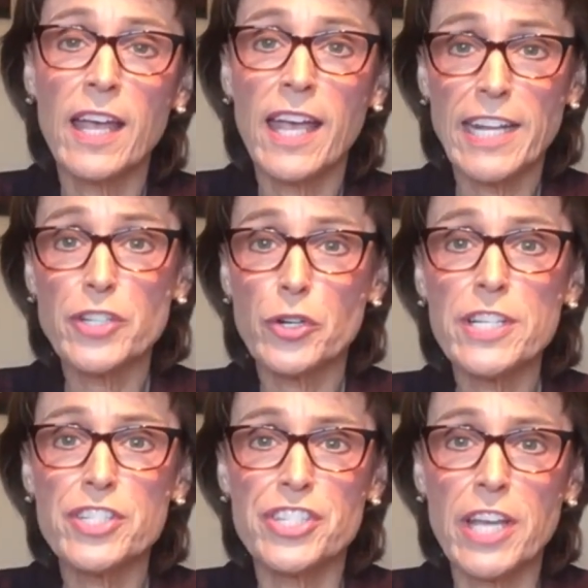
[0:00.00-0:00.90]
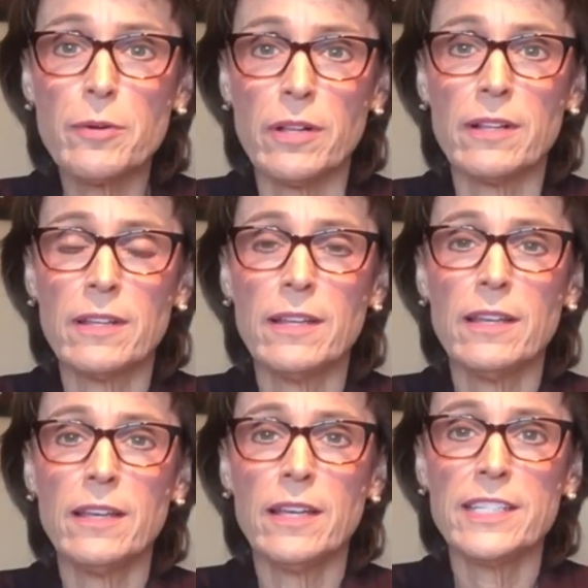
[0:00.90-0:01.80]
and attorneys general
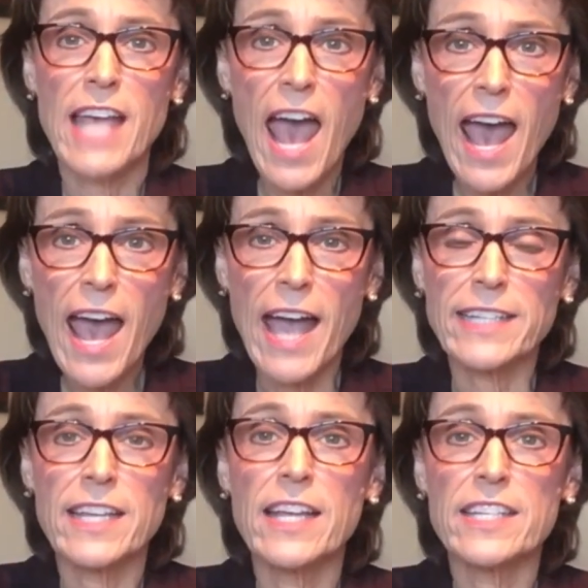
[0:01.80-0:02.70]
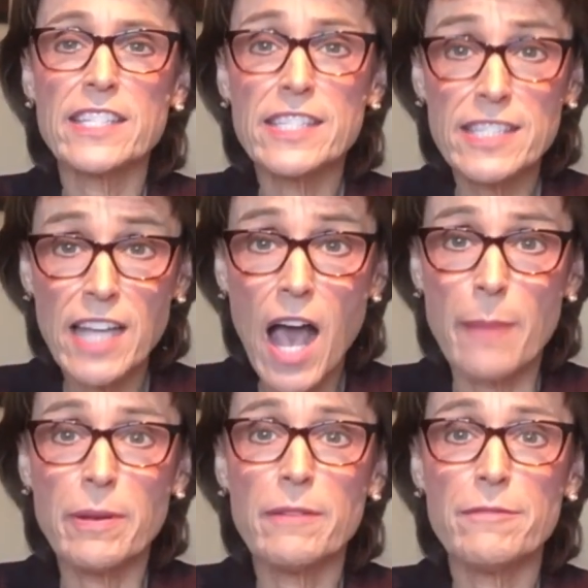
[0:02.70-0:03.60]
to act to
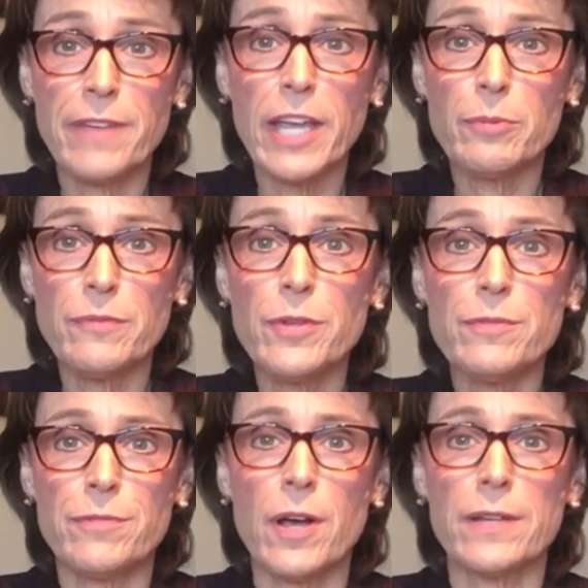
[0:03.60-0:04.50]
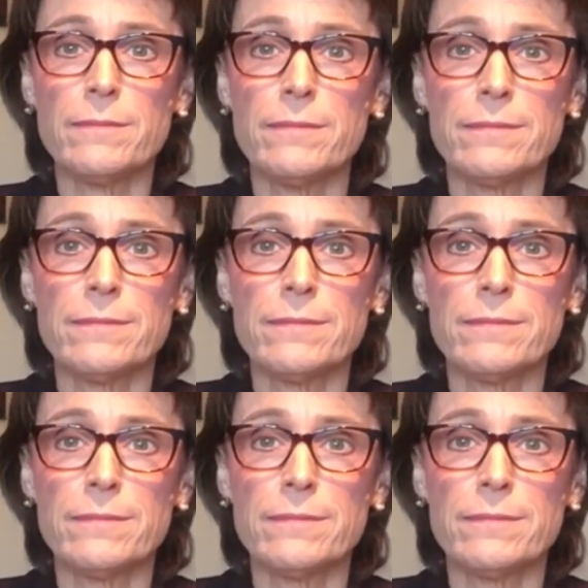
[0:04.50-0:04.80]
stop fake review fraud.